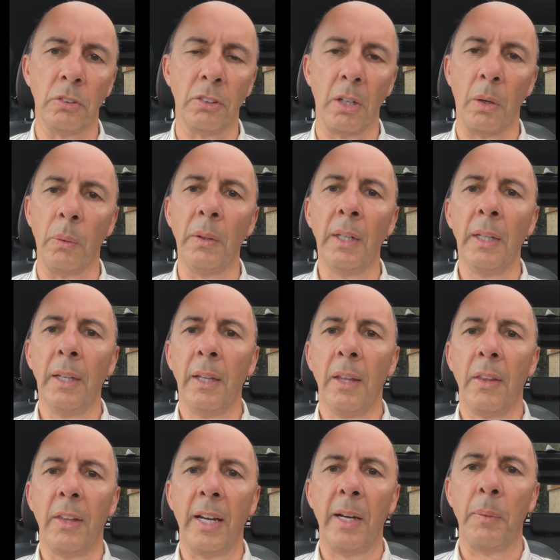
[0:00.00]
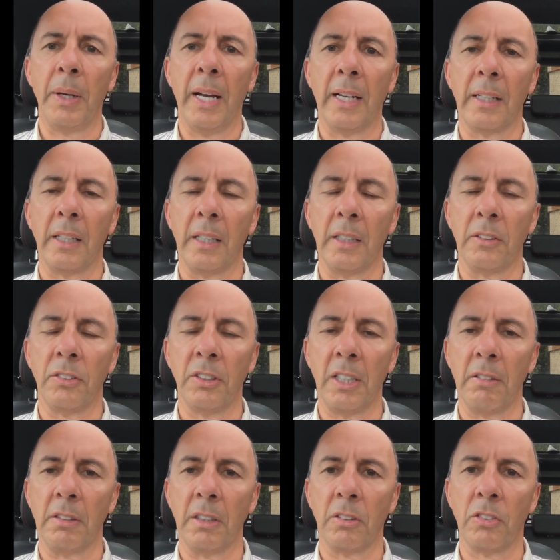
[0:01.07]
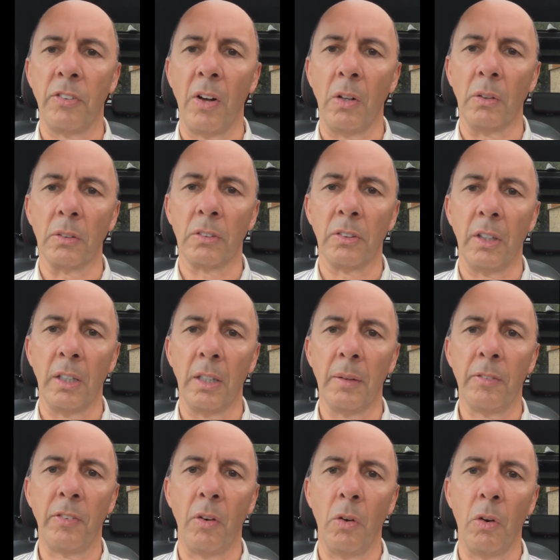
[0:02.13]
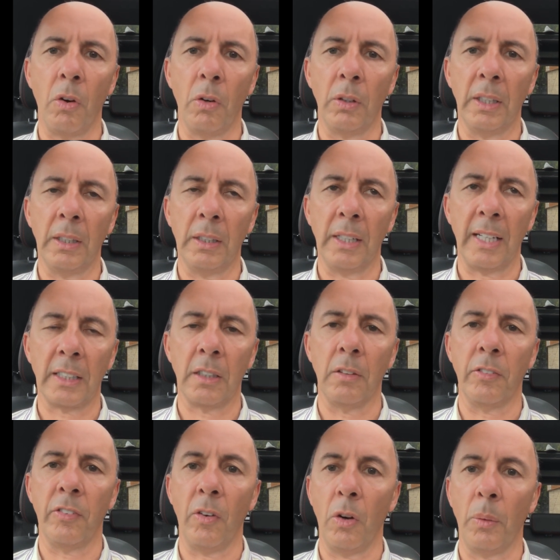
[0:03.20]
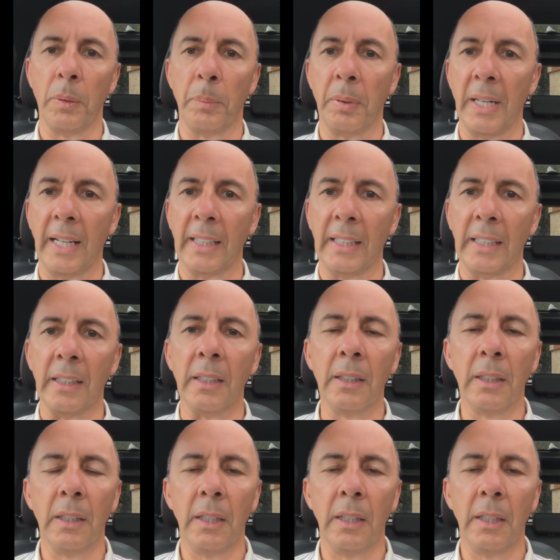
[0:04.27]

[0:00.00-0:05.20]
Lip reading: So there we had a serious fault for a lack of forward planning.